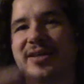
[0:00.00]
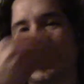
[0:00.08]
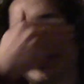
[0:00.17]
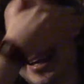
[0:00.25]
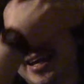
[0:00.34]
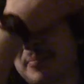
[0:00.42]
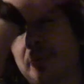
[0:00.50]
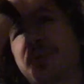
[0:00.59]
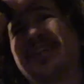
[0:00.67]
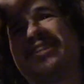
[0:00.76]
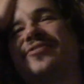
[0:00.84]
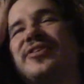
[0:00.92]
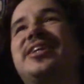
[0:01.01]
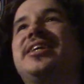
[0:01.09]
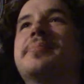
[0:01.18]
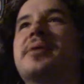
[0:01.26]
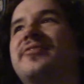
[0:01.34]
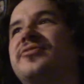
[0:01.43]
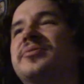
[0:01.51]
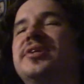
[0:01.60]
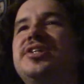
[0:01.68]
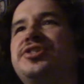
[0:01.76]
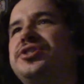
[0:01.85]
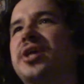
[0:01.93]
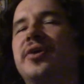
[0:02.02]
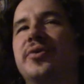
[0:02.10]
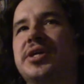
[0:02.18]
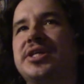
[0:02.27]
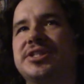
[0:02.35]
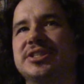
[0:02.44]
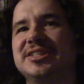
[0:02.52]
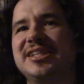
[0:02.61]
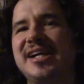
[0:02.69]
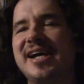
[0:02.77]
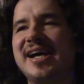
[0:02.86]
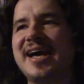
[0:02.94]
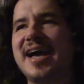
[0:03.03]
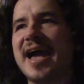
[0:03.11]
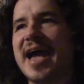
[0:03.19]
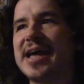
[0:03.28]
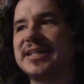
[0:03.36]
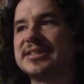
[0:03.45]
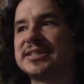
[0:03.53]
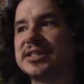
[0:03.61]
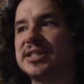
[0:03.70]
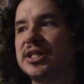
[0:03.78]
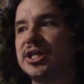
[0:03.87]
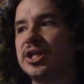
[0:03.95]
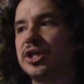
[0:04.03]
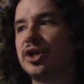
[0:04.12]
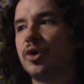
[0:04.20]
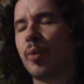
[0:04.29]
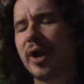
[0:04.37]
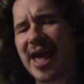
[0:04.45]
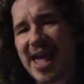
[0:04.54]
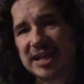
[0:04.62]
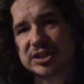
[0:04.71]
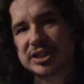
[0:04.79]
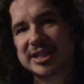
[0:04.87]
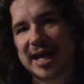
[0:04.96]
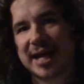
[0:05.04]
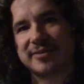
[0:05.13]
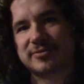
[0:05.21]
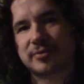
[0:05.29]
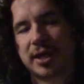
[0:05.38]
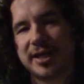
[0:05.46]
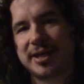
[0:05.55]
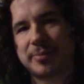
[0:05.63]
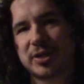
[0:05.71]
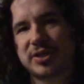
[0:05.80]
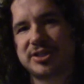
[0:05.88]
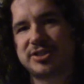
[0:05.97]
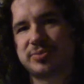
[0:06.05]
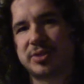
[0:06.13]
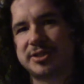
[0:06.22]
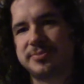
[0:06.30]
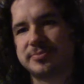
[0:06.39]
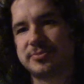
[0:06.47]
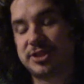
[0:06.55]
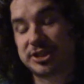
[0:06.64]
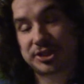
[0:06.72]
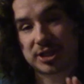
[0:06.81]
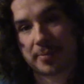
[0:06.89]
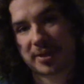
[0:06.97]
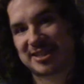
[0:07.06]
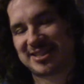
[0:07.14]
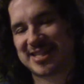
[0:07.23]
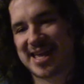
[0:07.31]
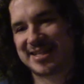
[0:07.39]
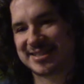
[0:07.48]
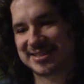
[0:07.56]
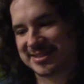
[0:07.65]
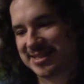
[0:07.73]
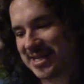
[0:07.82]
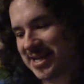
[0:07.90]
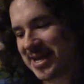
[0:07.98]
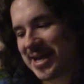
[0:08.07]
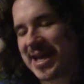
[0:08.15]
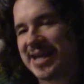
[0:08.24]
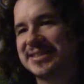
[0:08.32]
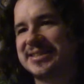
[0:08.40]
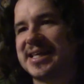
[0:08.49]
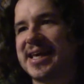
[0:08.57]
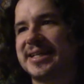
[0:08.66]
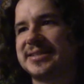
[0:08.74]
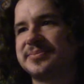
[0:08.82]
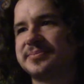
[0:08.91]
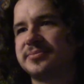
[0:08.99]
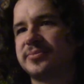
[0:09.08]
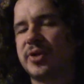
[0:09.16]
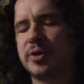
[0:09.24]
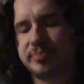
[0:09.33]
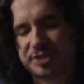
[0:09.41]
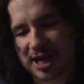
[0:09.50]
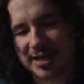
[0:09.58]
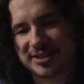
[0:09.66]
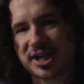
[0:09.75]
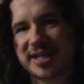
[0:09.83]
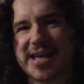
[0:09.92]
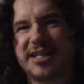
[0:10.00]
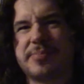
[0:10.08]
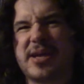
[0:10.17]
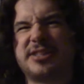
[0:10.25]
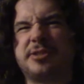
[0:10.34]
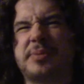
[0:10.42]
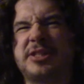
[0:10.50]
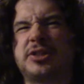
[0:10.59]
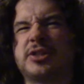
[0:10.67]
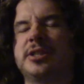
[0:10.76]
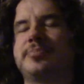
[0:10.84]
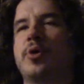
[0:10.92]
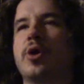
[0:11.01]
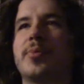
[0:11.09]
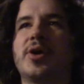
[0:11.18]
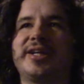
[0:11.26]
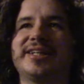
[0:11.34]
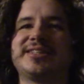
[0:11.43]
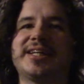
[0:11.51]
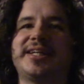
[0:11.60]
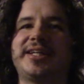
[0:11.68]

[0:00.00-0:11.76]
Like they come up with a different gimmick for each generation, and what I actually kind of like about this one, to some extent, is that, you know, Gigantamax is basically the Pokemon gets like